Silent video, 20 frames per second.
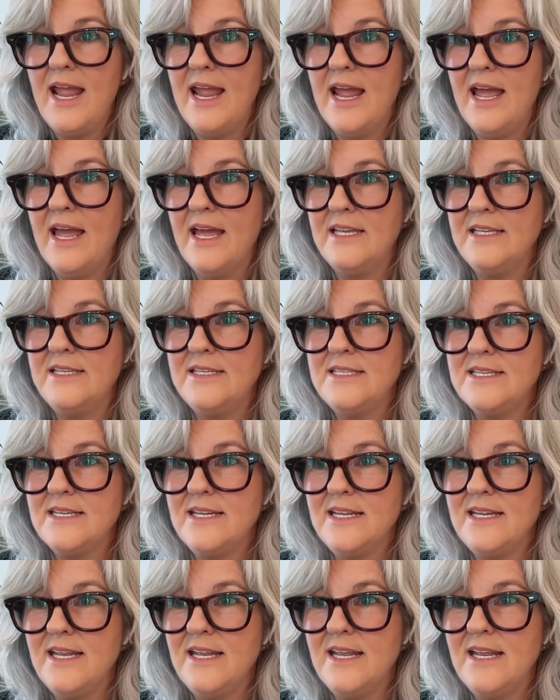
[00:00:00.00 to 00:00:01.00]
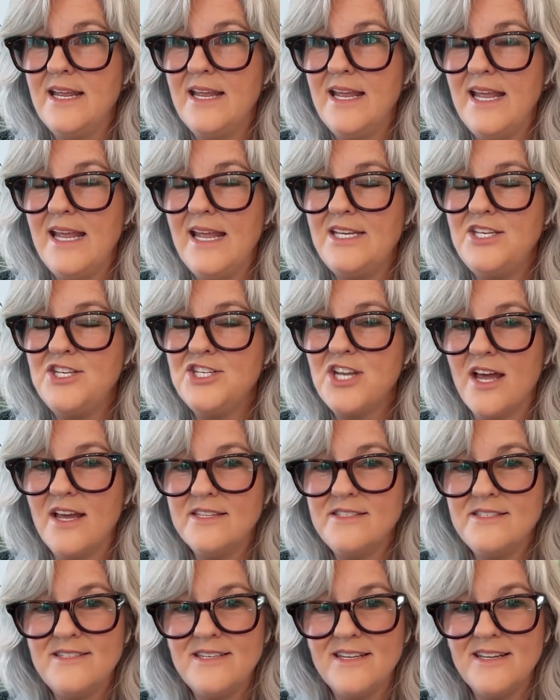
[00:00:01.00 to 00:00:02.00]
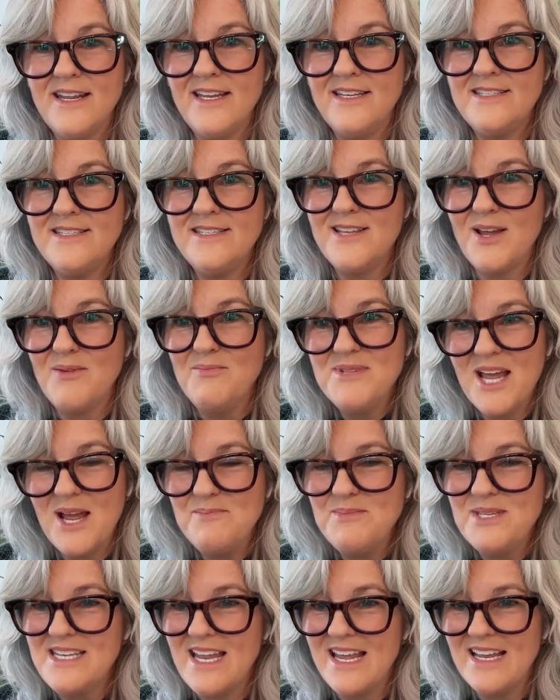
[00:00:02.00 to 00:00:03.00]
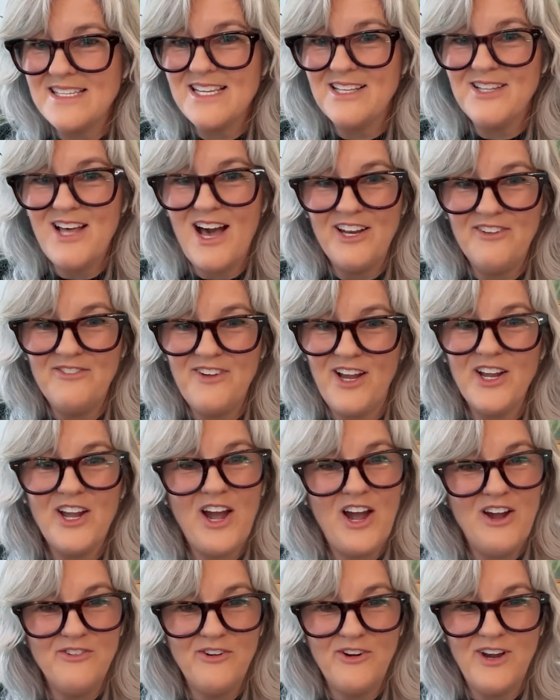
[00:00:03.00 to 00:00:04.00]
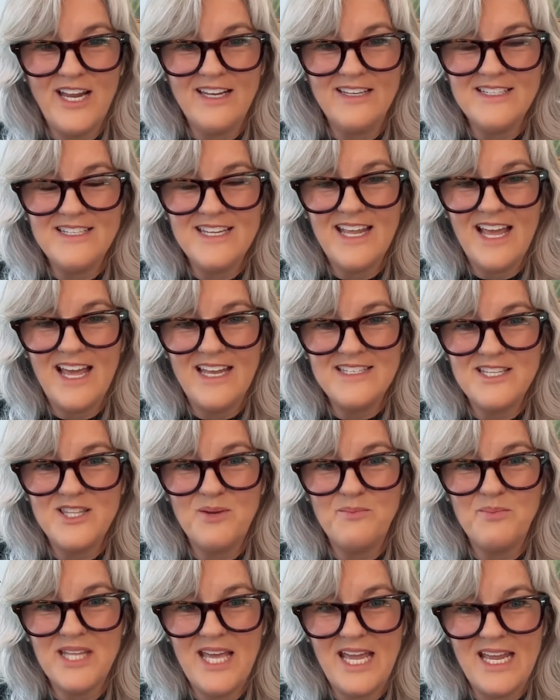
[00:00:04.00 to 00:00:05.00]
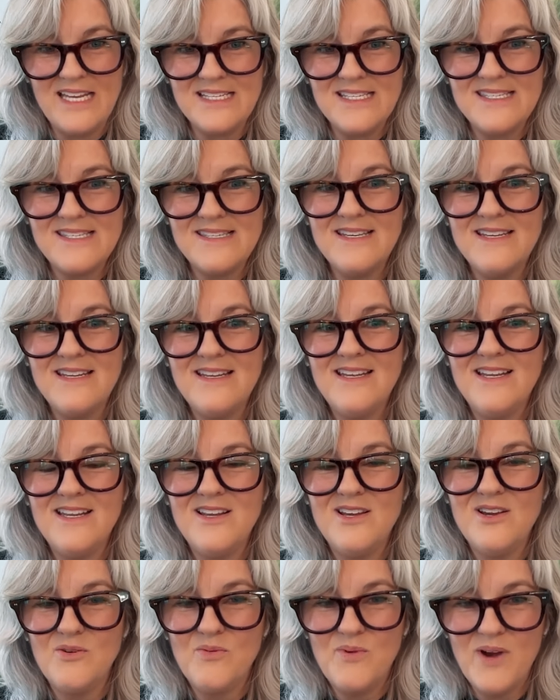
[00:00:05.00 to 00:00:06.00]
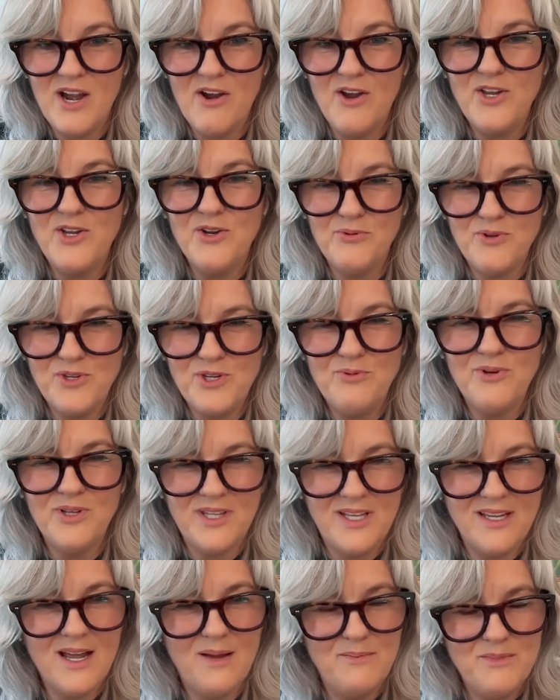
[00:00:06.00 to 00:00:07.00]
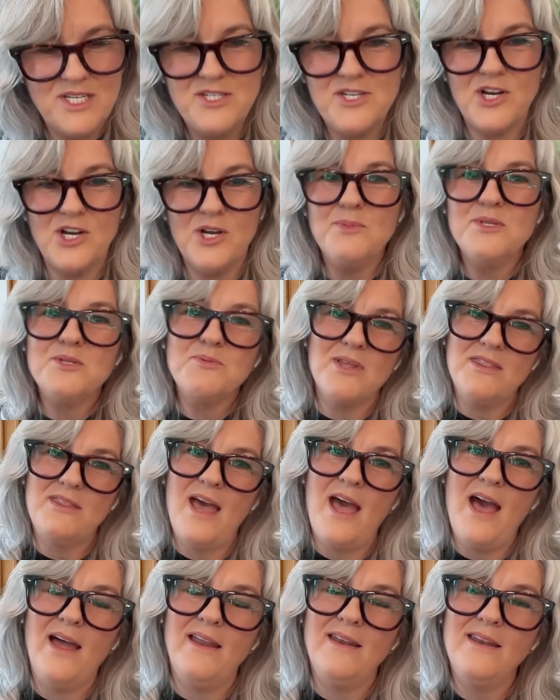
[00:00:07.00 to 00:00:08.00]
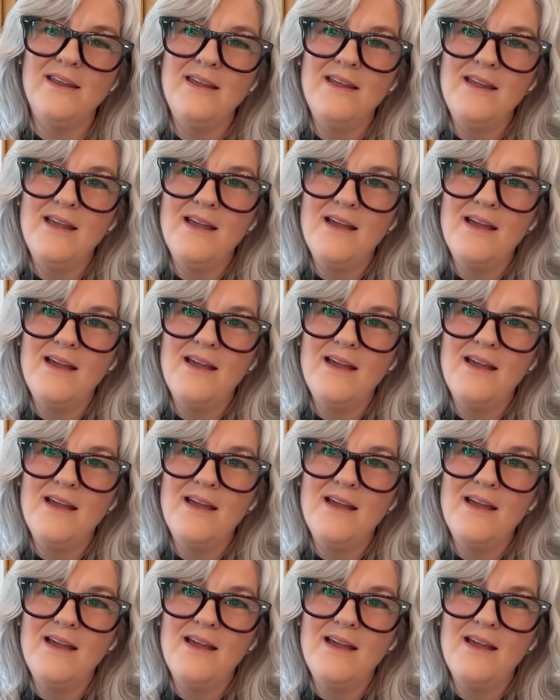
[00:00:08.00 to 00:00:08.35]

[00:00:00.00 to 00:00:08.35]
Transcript: And it just, it sometimes takes a lot of uncovering to get to the place where you you really come to terms with that.